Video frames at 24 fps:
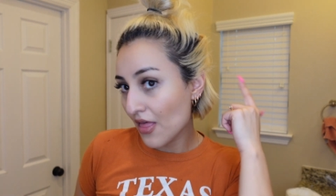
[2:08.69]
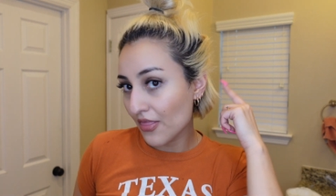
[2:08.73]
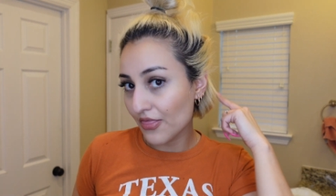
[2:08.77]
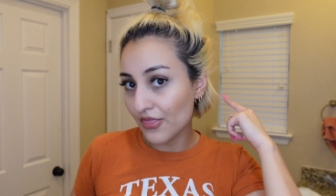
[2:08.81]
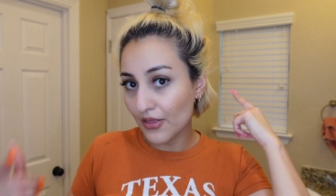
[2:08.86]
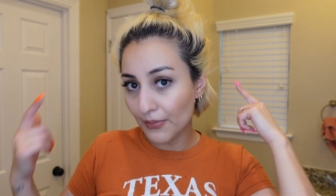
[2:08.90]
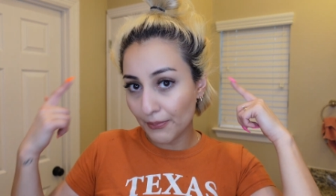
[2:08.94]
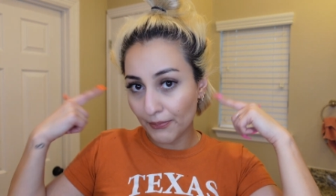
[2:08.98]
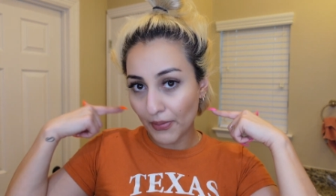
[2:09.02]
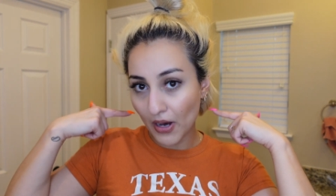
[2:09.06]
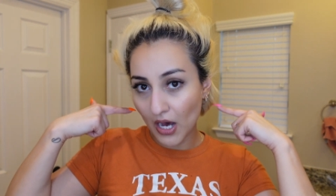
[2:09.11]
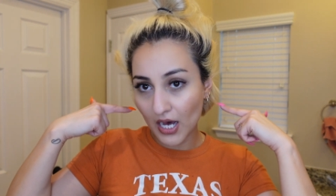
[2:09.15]

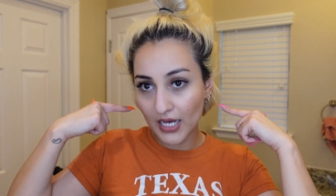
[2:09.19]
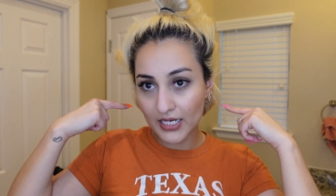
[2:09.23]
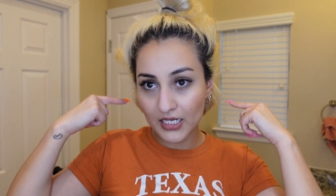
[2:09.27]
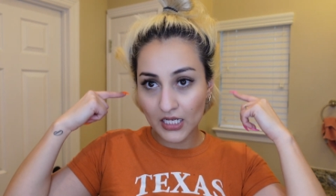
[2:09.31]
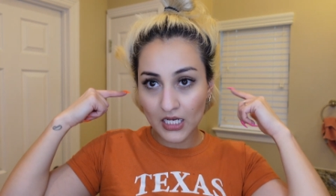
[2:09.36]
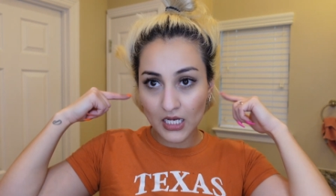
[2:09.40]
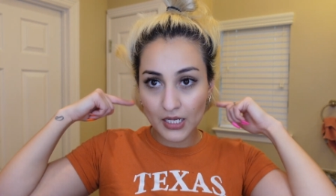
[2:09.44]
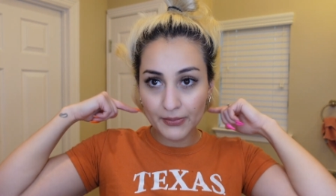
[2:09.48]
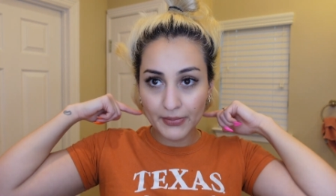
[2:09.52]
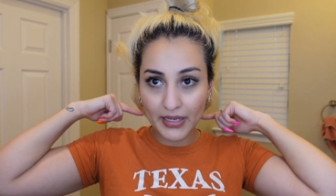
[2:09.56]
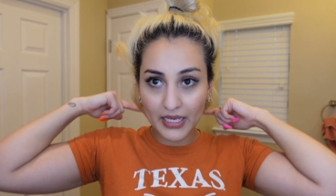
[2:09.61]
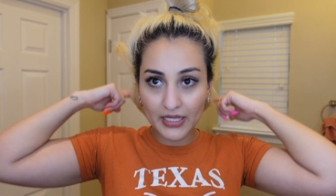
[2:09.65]
the
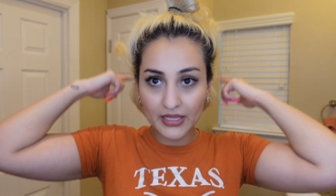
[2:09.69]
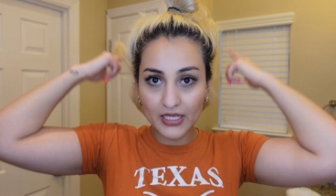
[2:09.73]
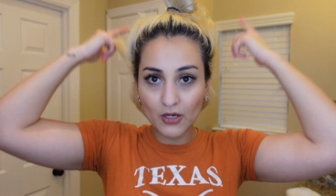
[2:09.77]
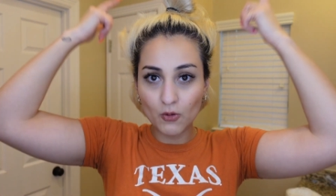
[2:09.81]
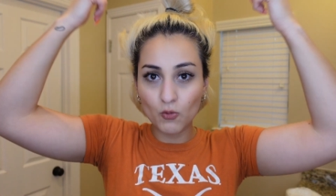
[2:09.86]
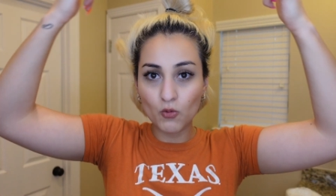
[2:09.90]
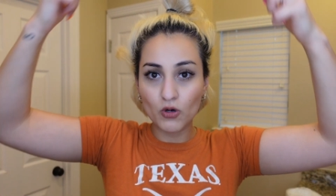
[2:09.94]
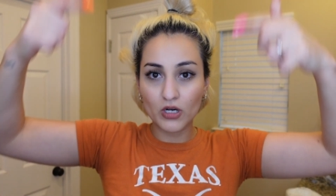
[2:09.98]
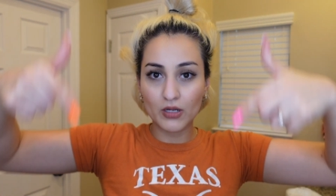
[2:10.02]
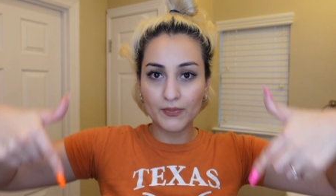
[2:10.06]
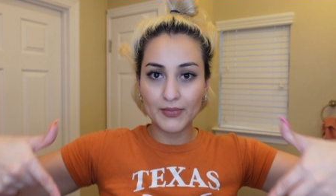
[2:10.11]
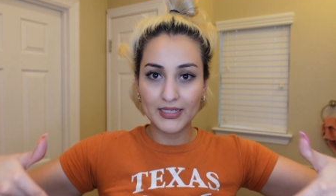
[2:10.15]
bottom and then
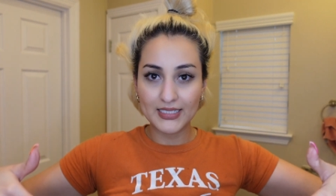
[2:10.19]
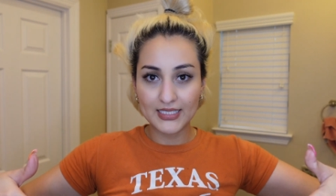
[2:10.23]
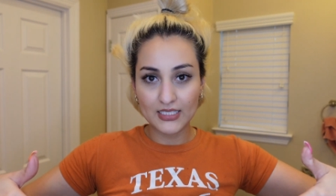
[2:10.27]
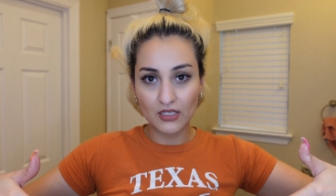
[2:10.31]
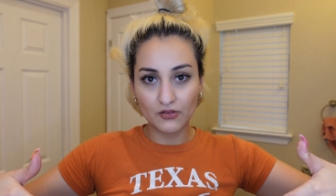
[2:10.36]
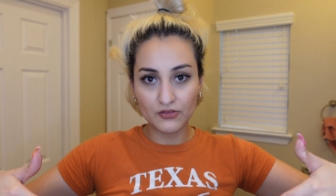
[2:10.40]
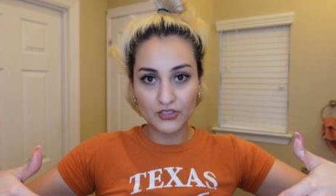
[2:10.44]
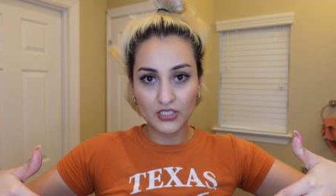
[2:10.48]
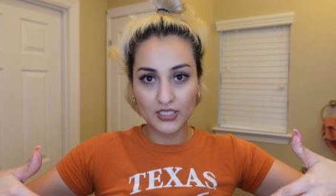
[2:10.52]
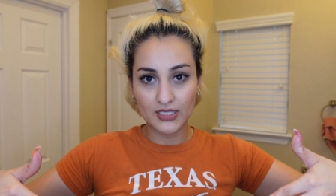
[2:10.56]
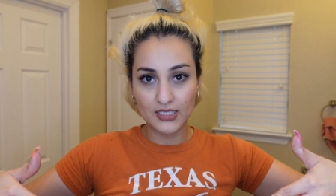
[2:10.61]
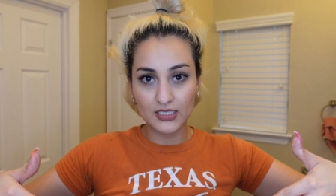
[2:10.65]
work
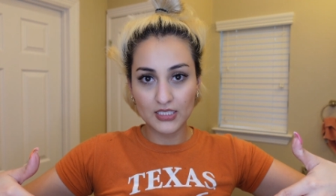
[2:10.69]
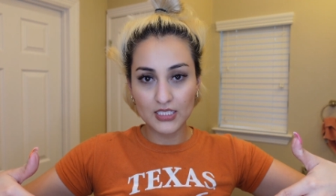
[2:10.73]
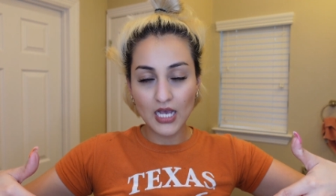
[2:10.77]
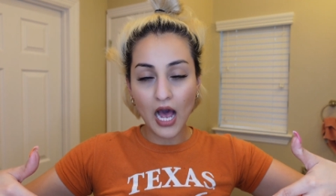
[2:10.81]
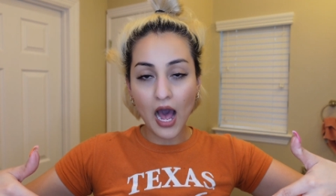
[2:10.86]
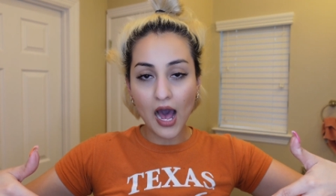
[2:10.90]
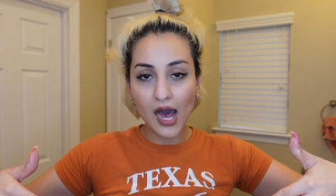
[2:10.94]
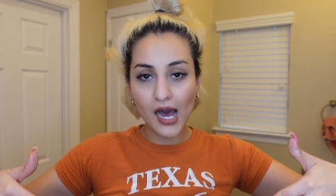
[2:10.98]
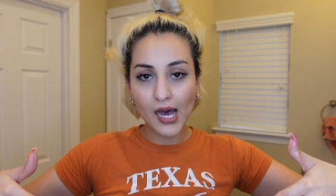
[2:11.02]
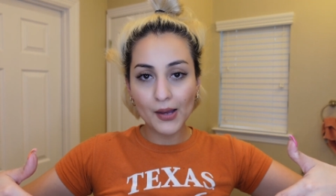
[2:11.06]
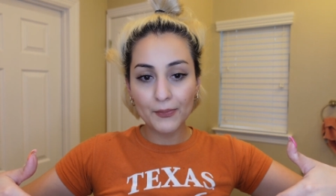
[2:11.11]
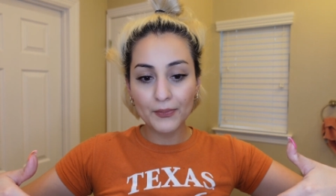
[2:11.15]
myself to the
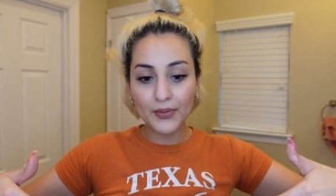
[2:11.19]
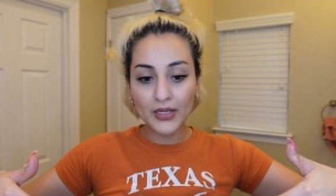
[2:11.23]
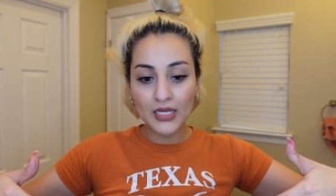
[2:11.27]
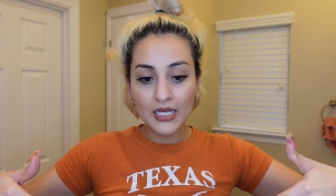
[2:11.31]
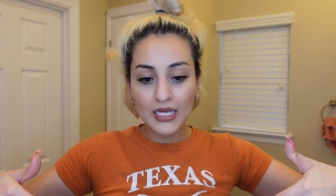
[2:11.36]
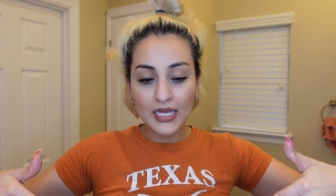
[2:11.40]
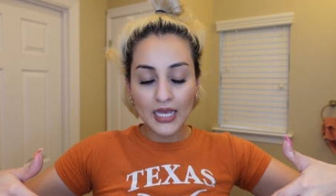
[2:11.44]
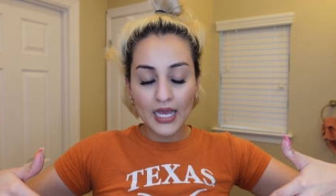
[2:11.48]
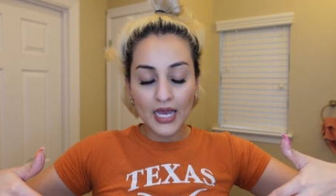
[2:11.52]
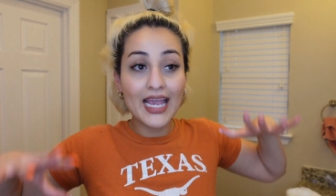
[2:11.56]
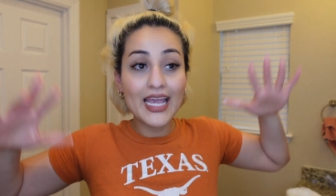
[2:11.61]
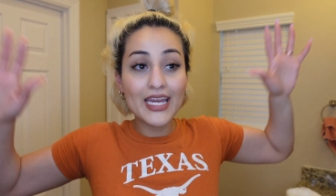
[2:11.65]
top.
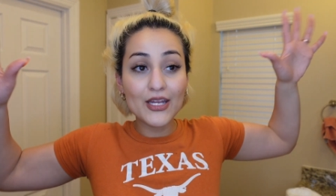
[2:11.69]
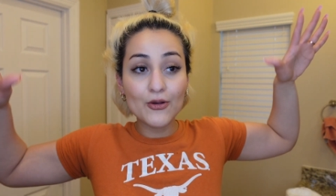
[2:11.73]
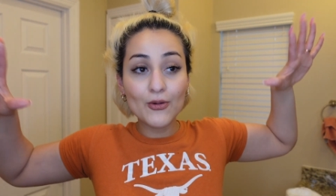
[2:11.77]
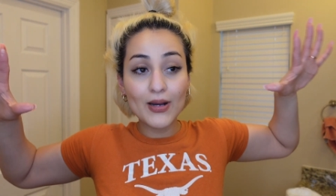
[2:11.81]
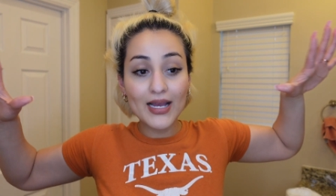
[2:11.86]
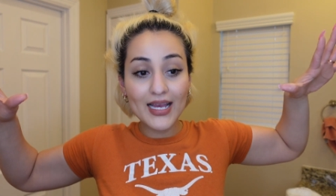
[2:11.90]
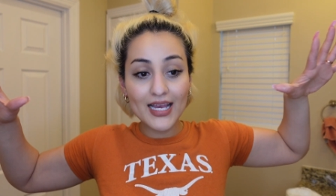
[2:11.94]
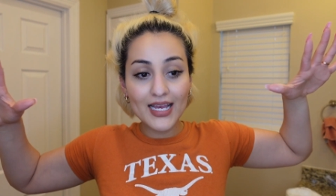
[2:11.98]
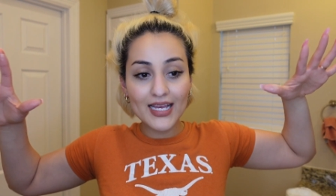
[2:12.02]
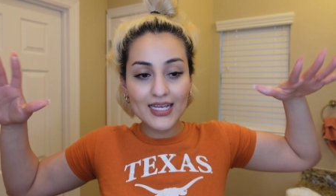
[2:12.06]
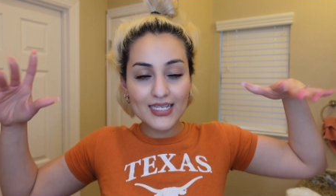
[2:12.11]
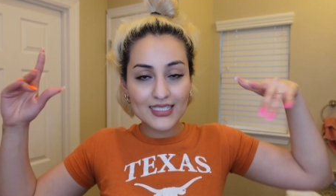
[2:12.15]

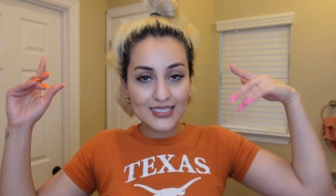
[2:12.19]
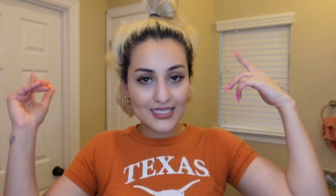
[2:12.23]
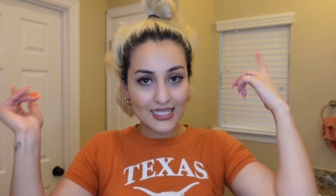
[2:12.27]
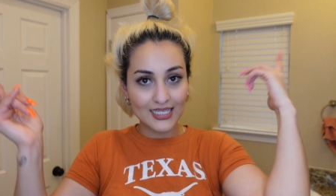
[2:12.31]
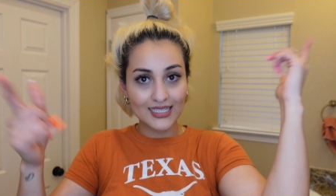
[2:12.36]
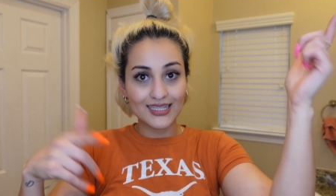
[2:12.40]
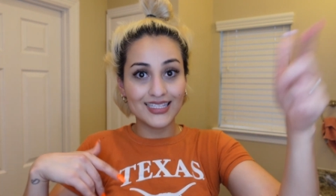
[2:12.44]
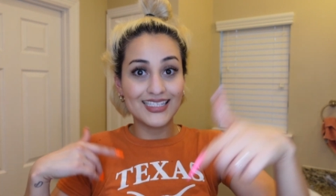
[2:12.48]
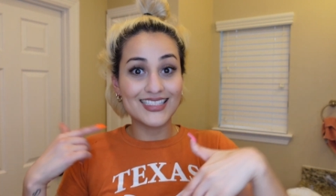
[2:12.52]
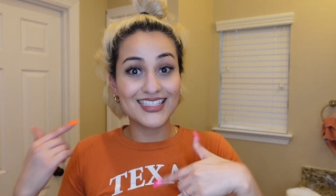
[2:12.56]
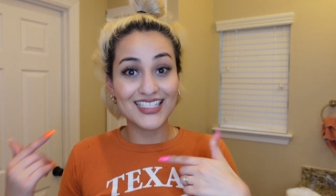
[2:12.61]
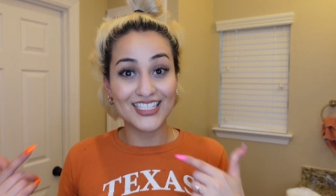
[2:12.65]
Anyways,
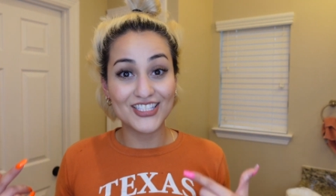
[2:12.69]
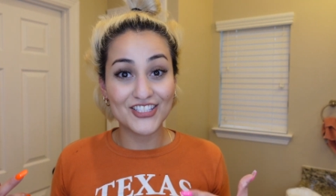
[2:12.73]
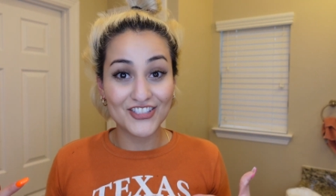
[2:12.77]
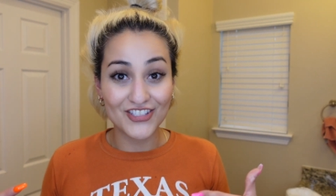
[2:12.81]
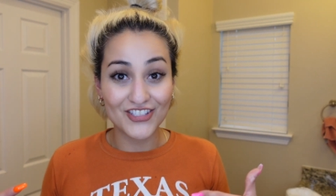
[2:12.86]
let's get